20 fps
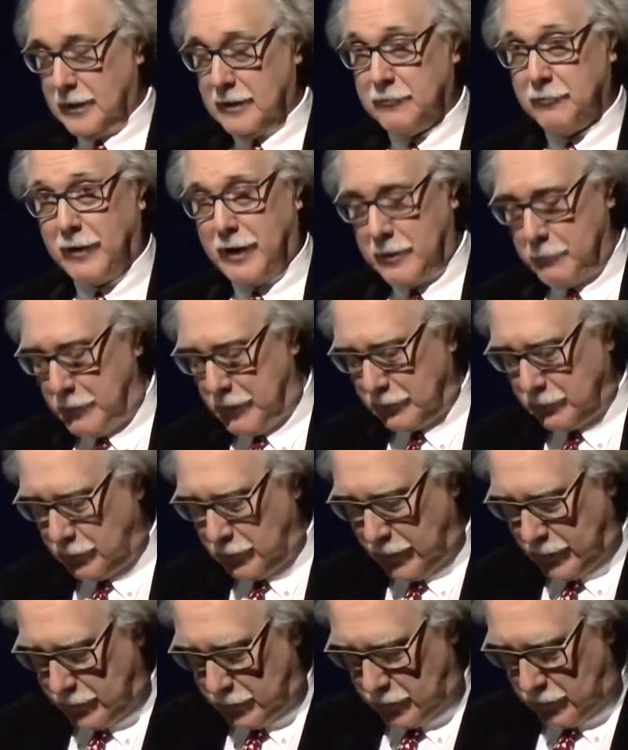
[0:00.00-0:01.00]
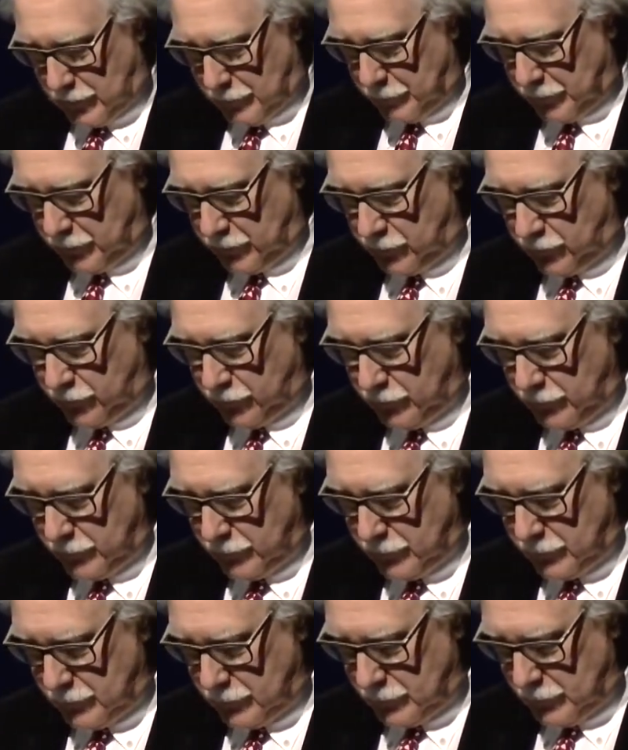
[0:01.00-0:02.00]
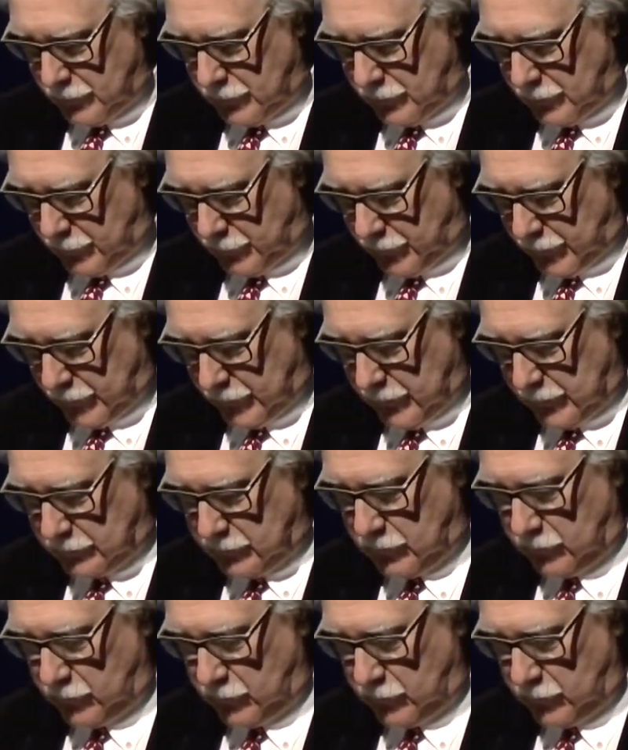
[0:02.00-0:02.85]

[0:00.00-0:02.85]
environmental economics. If I can get